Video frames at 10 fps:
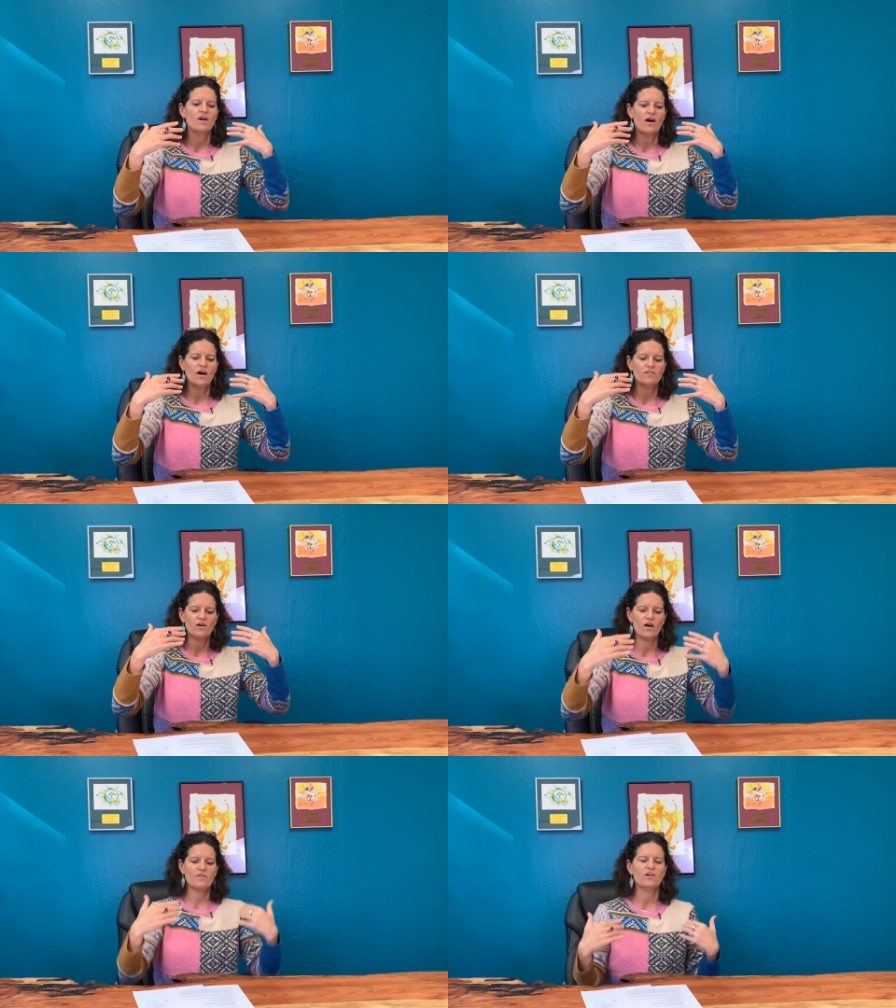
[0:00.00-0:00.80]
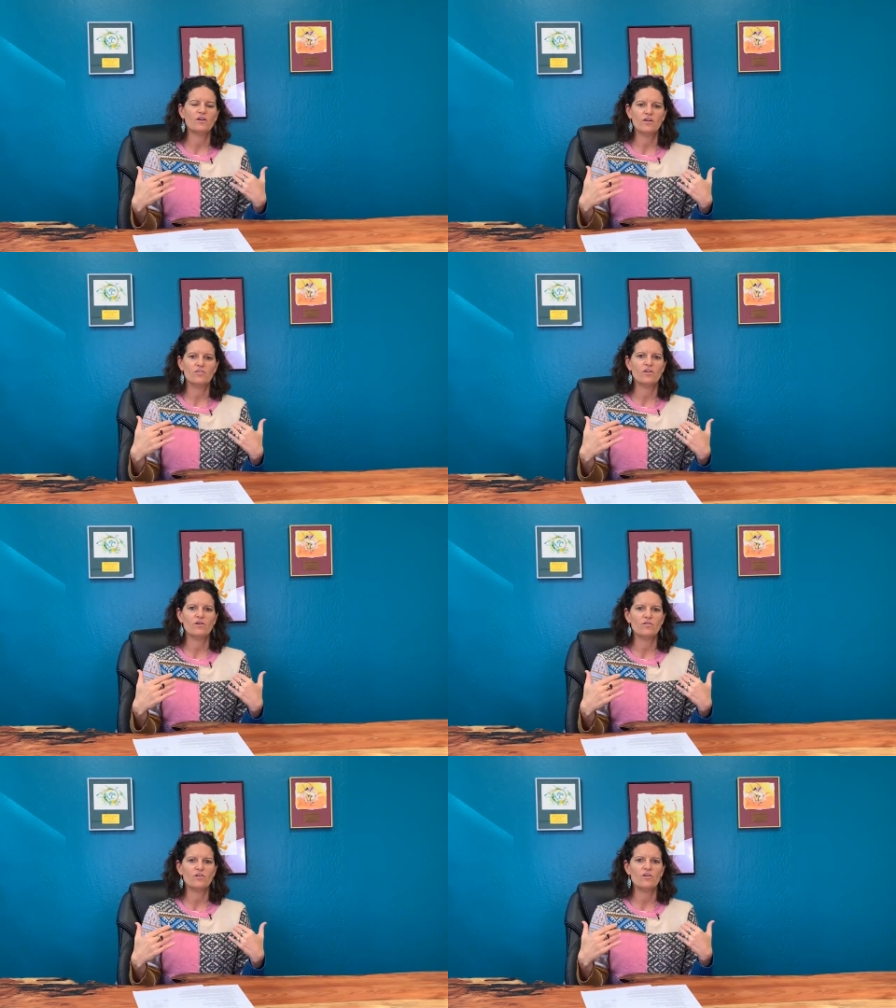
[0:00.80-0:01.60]
on on their
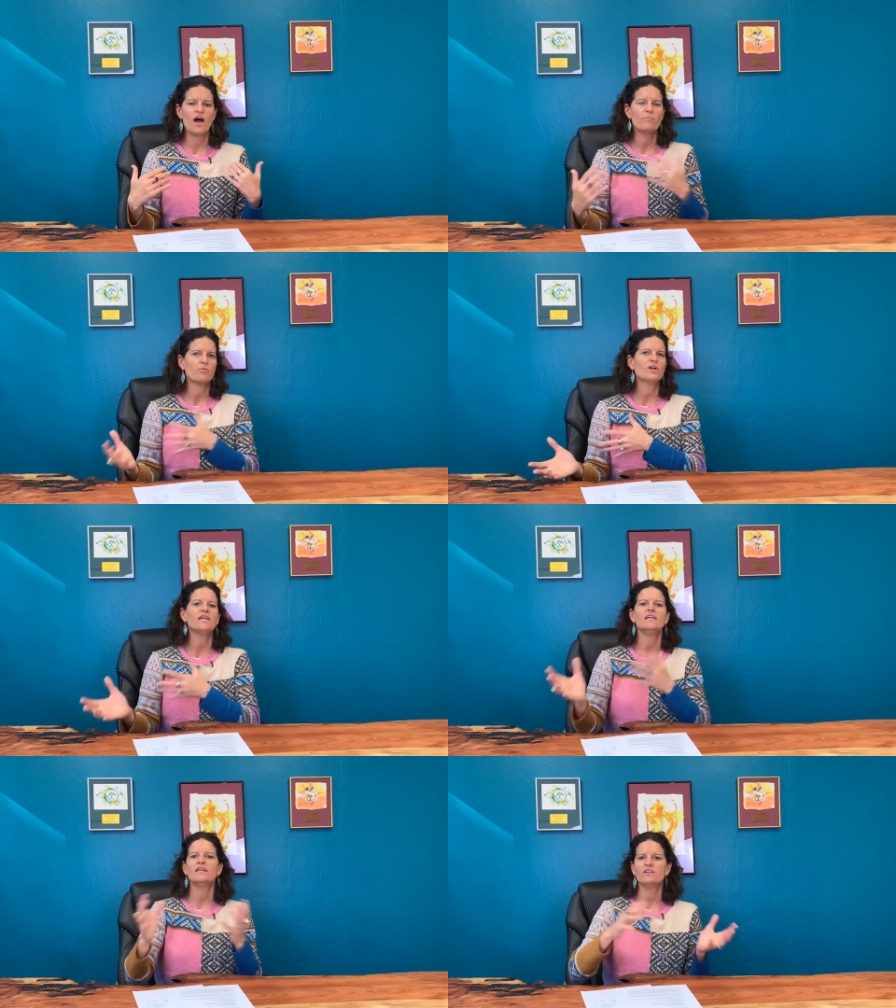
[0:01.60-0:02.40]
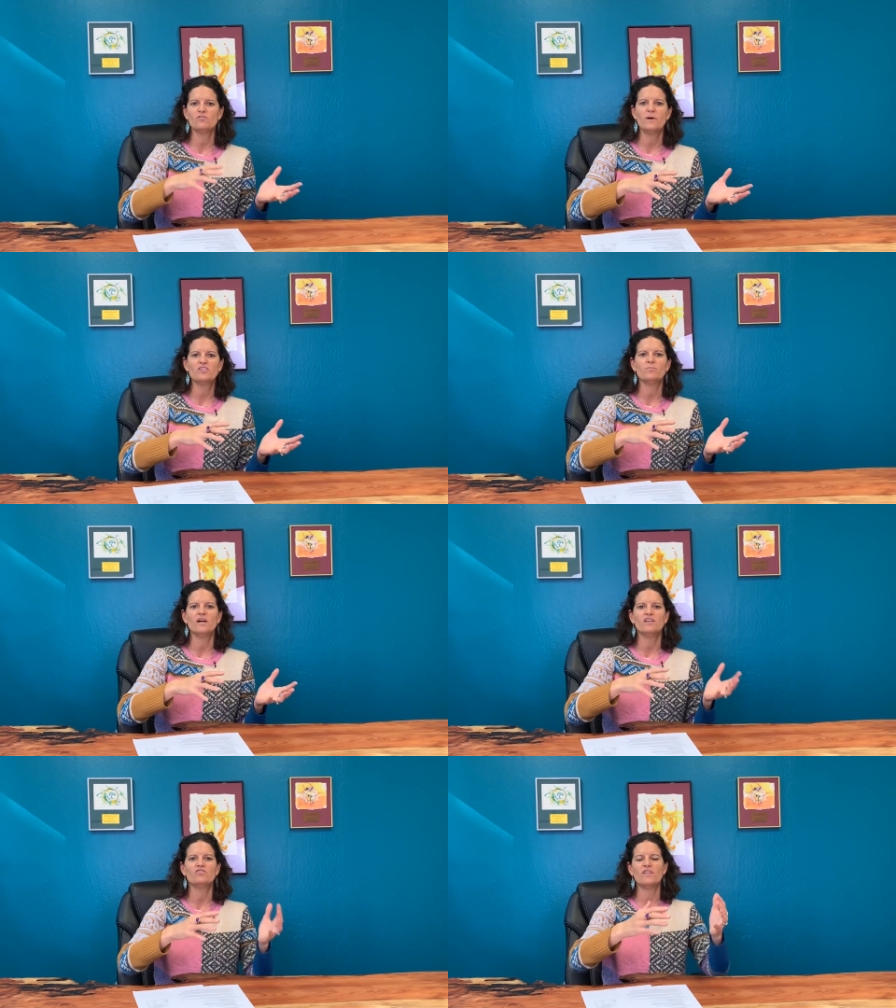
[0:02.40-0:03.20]
they're they're not bringing in as much
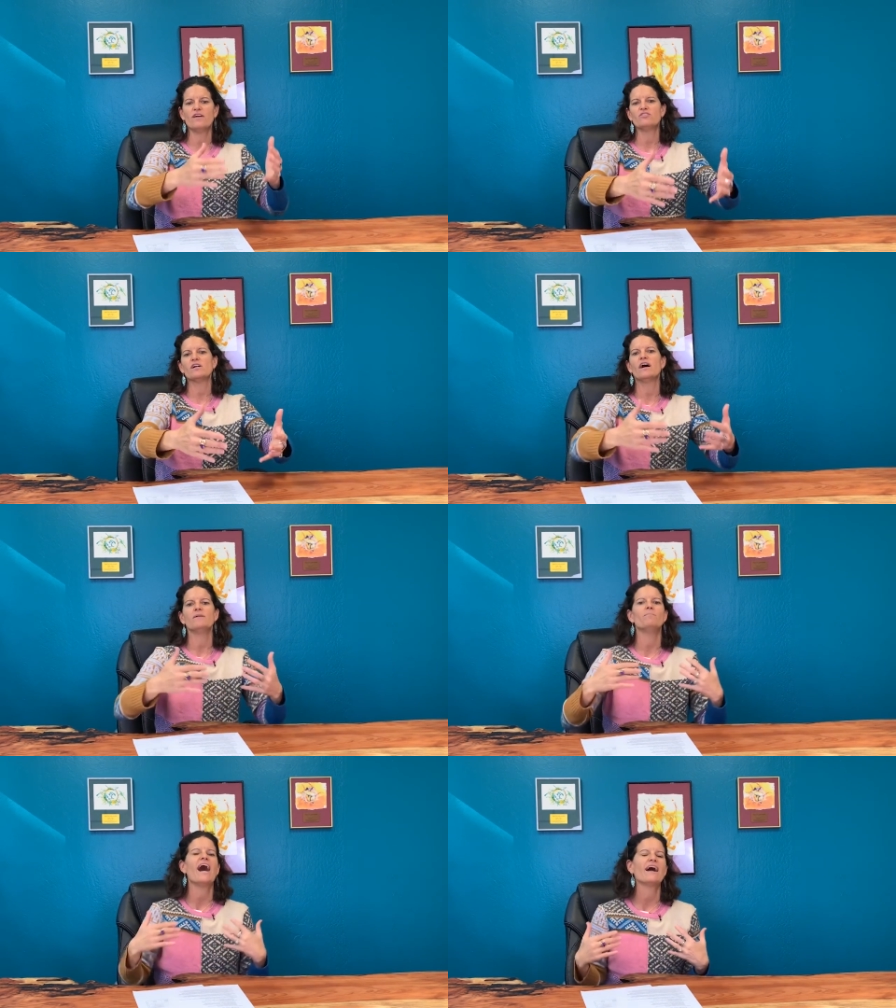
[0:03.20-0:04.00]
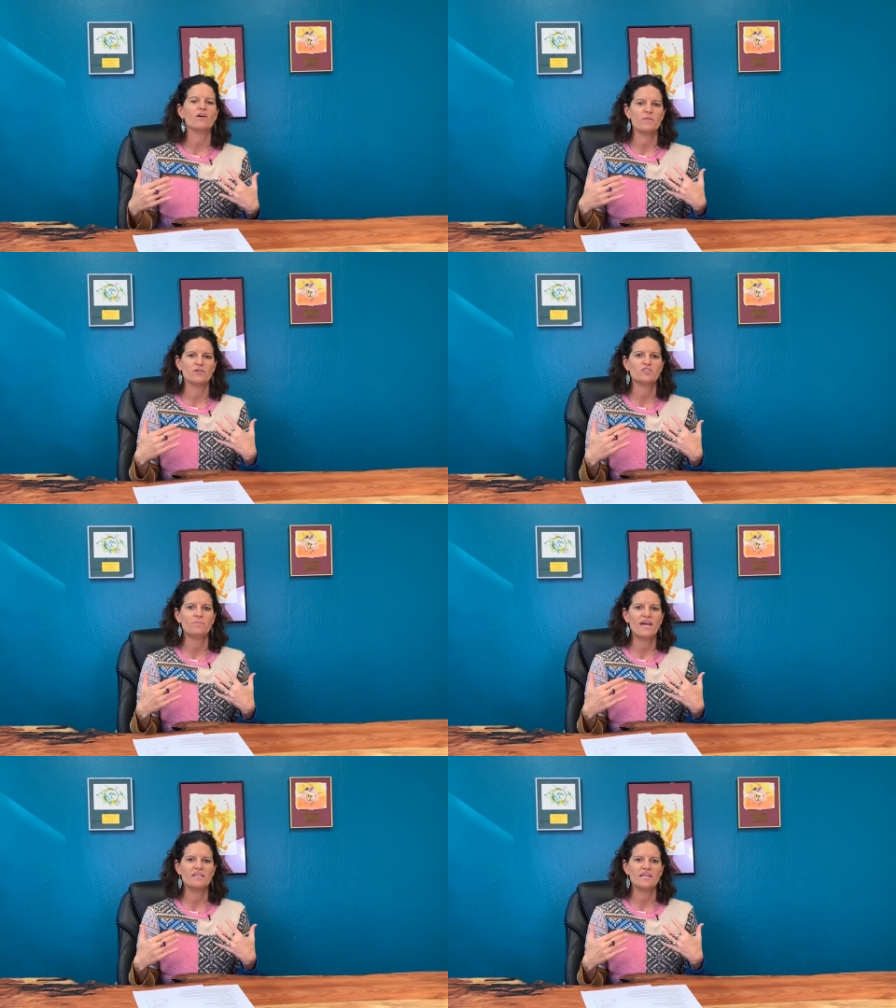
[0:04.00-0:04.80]
money so they have to cut back on their
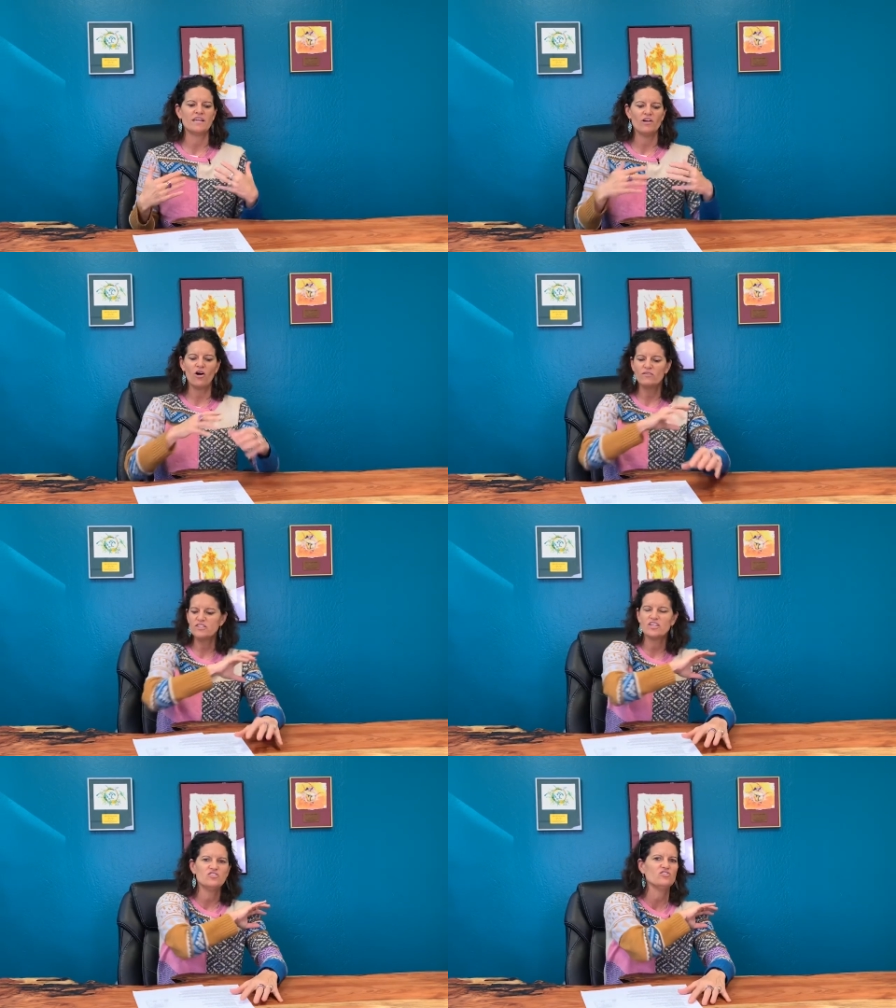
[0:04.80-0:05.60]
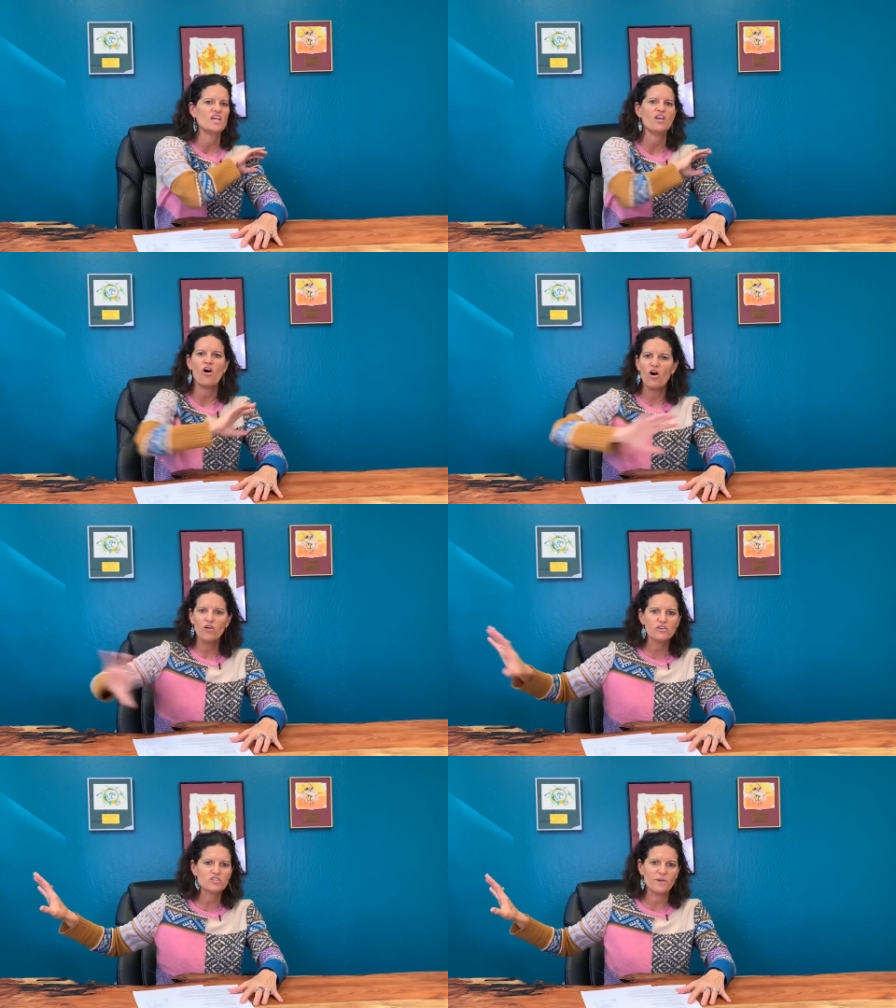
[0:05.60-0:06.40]
spending and all of a sudden you take
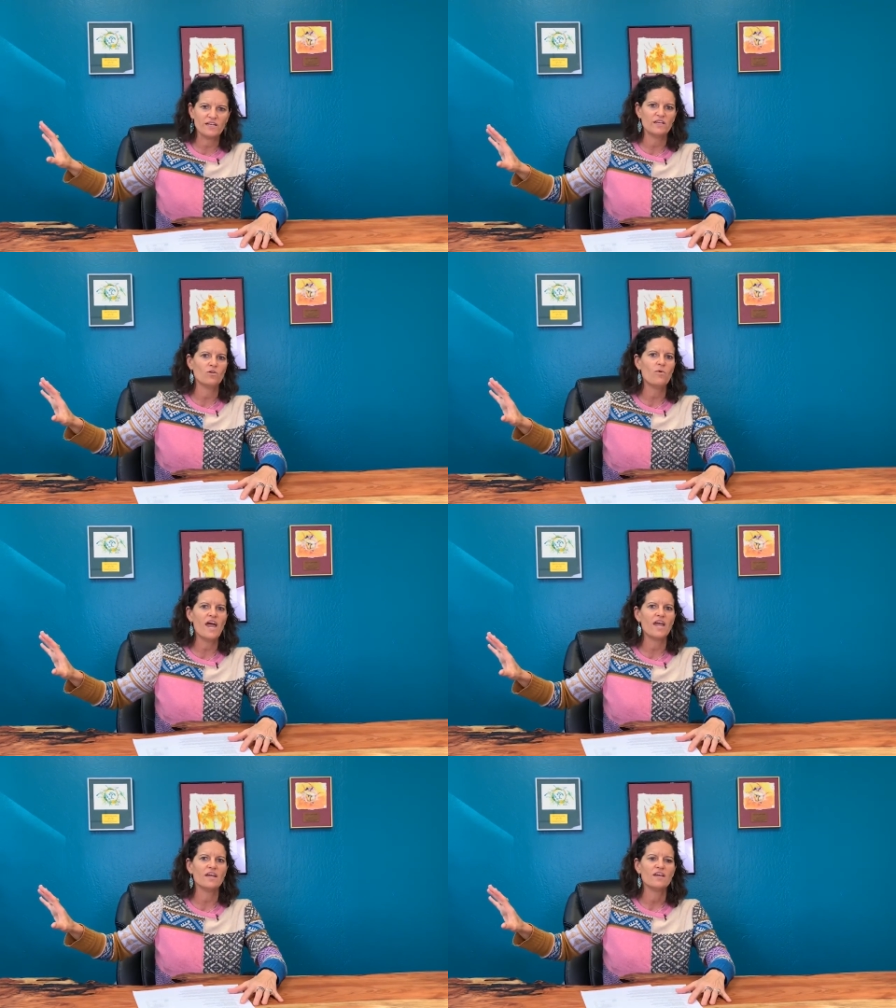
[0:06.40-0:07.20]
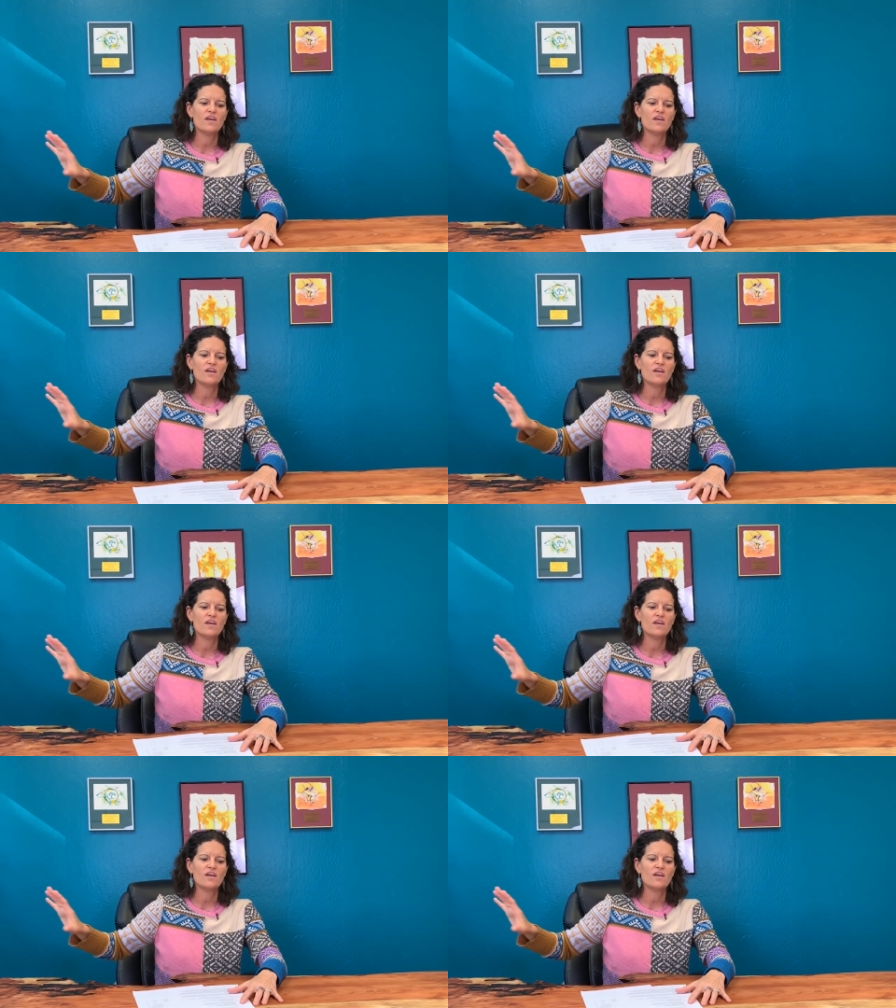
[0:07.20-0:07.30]
all their spending away